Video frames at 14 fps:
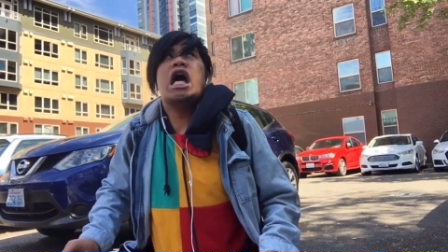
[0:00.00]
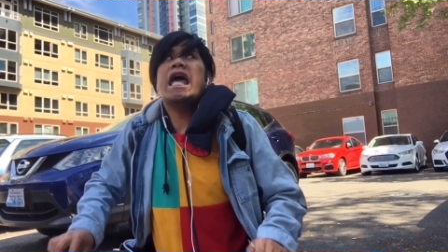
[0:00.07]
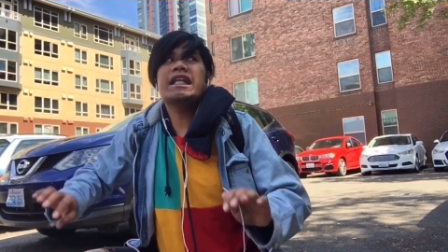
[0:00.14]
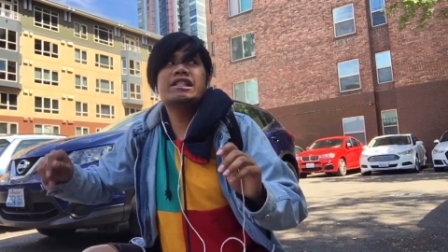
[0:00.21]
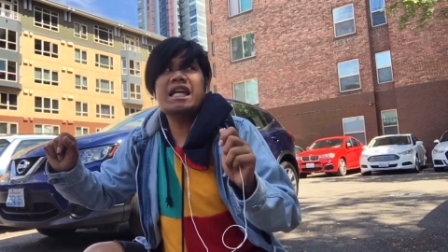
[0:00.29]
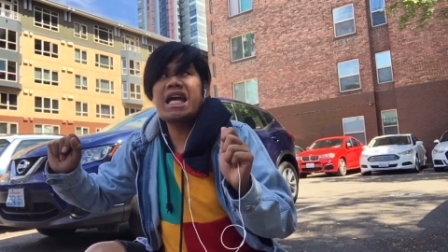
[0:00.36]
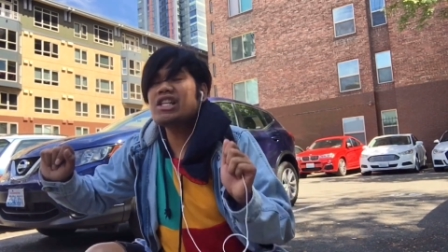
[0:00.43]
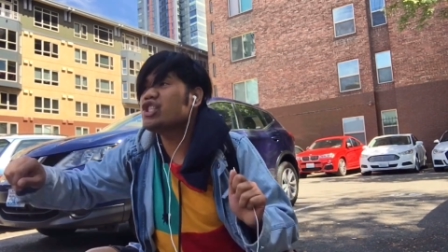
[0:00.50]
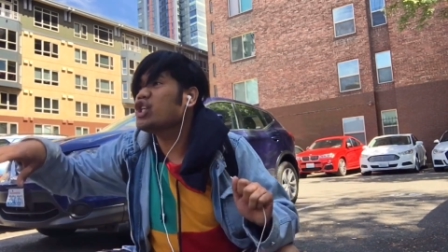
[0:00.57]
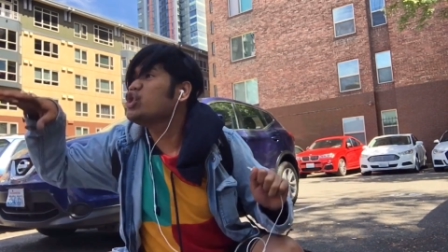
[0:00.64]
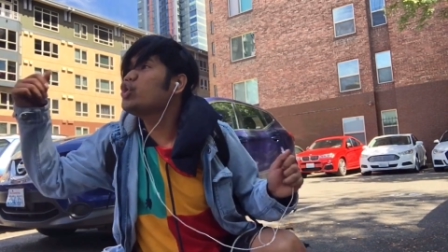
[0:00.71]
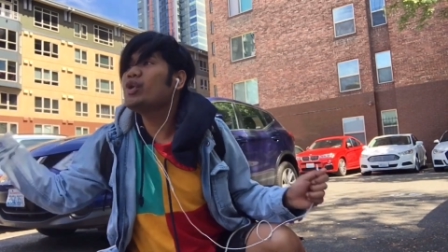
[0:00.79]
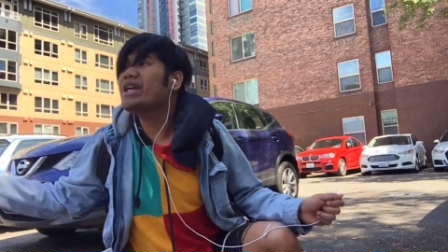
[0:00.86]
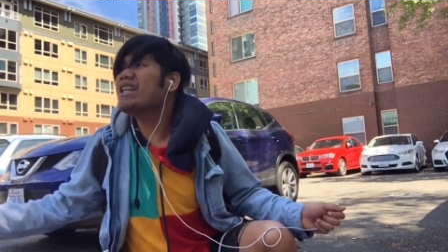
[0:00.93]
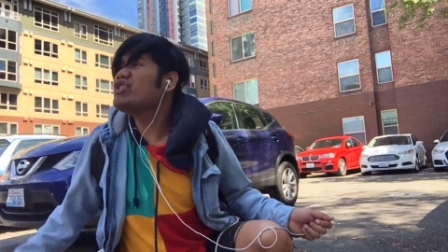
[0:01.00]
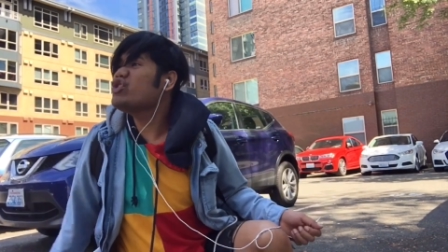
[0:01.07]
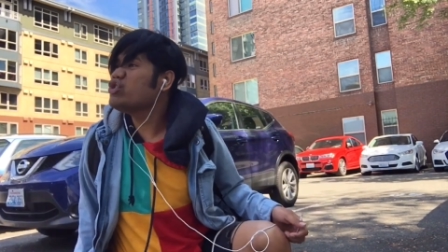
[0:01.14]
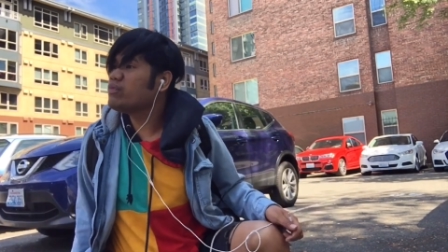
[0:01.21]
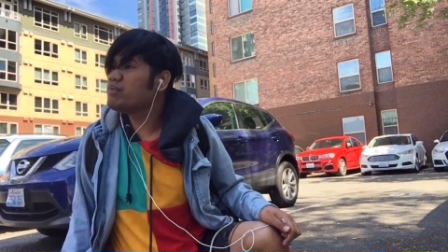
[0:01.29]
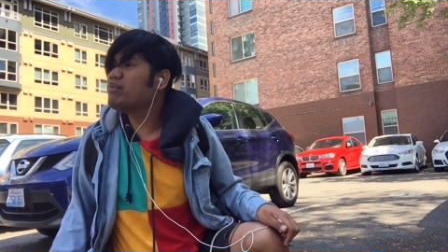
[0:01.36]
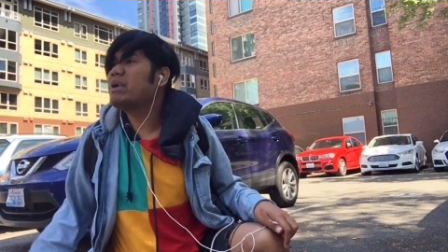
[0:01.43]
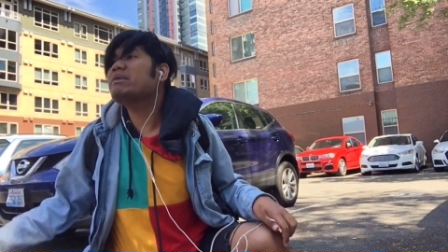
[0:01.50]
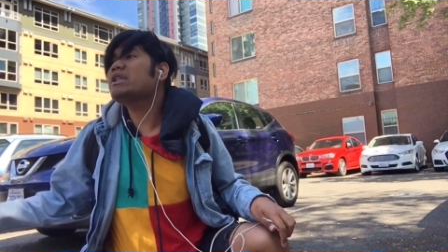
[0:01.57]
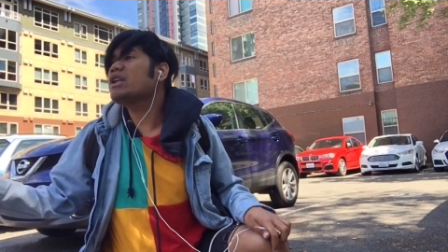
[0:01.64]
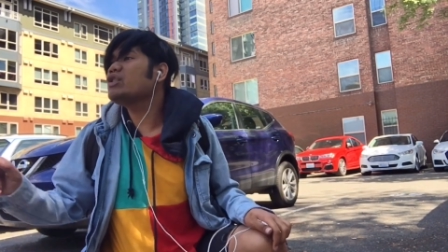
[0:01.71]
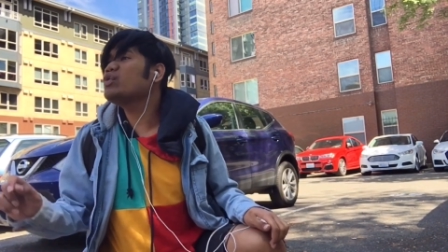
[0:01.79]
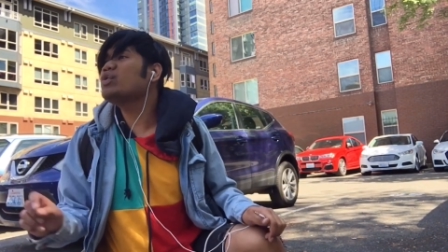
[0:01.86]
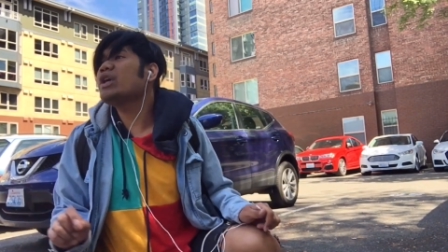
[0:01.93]
attention. You and baby
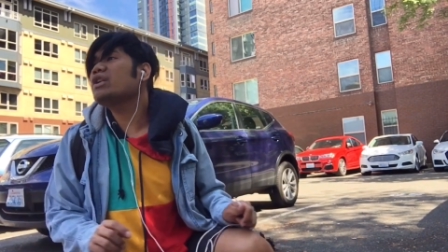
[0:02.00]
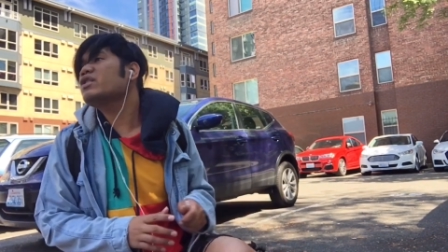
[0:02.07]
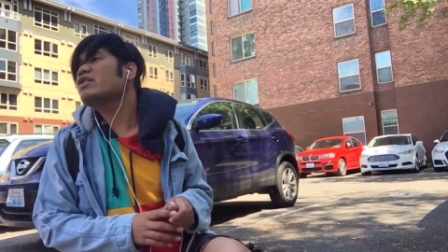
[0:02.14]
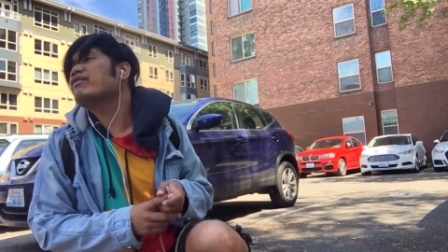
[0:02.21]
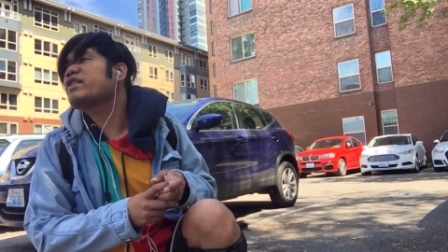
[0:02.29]
daddy, you and your